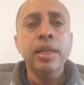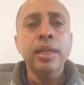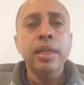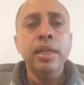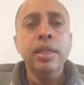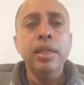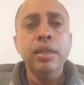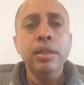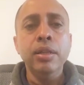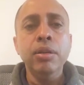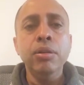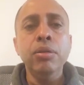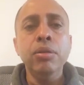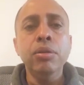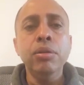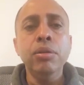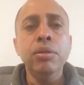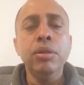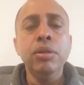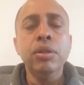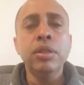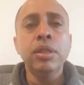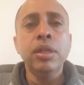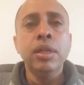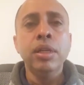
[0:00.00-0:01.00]
can
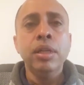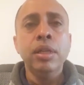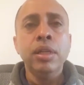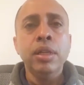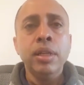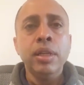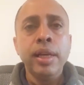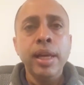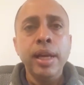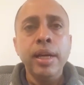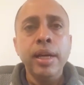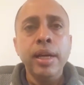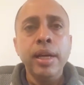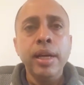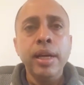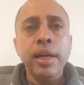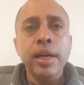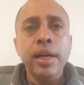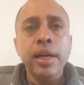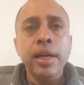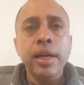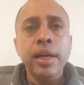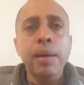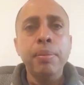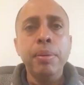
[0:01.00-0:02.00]
use
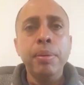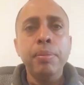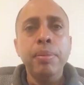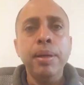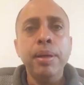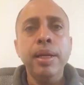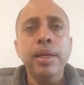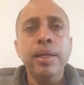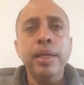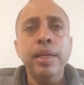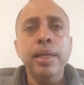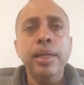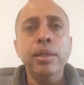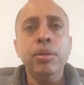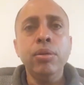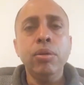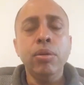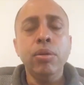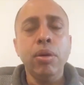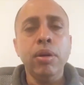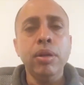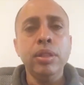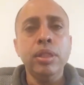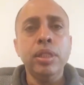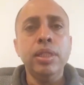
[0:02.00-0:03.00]
Care.Network capability to
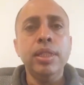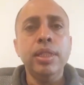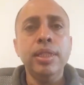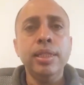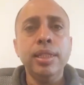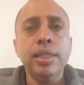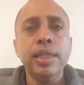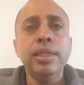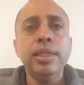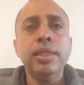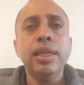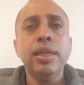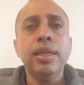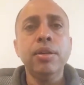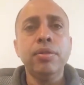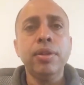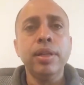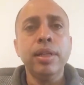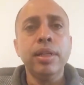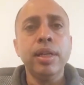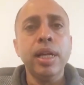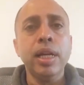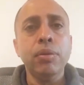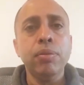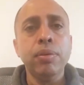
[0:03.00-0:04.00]
launch
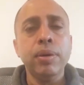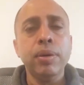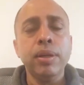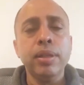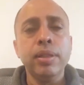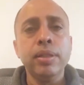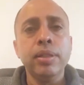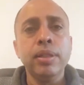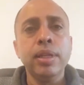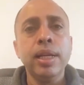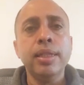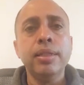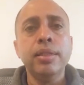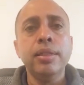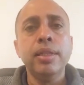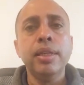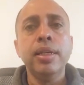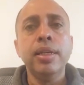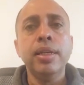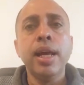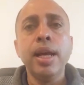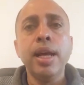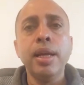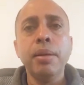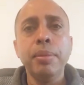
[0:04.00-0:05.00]
disease-centric networks, let's say
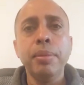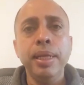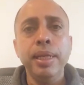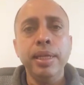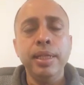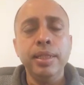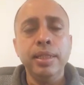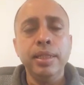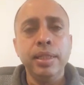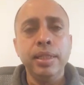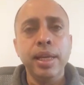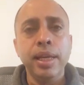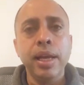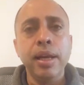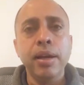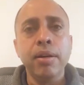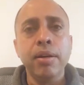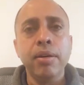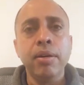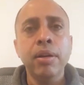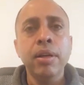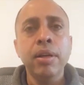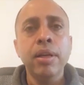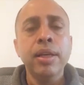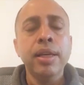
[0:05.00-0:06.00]
diabetes care,